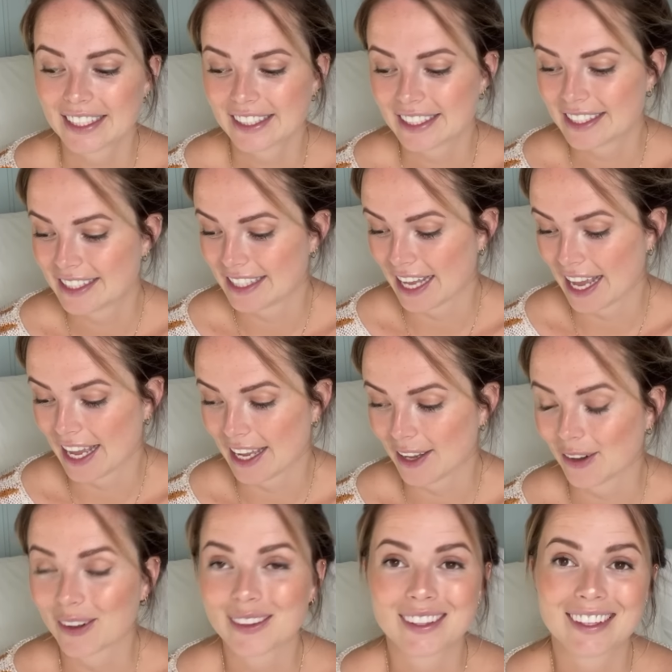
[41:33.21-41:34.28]
to say
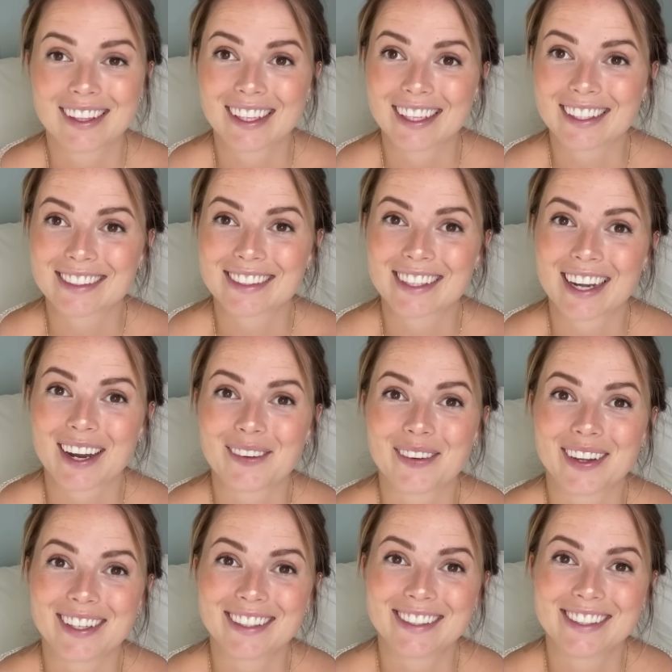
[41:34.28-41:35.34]
all the things that I
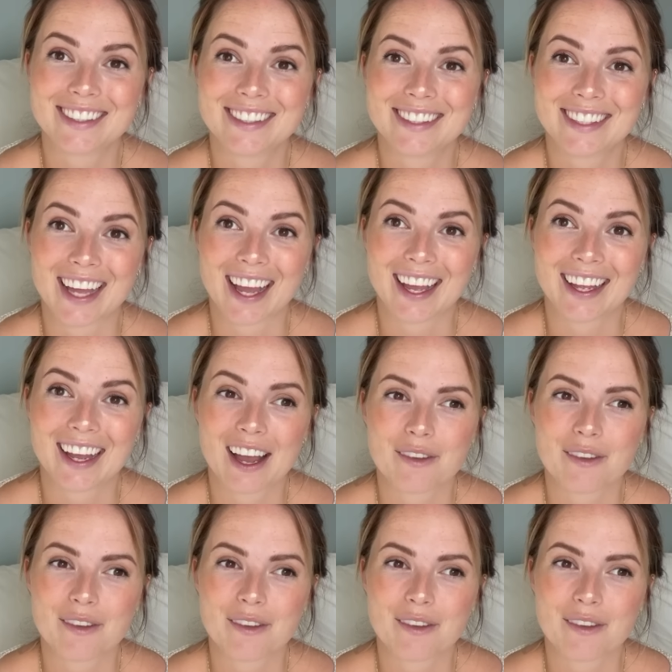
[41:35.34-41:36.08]
wanted to say.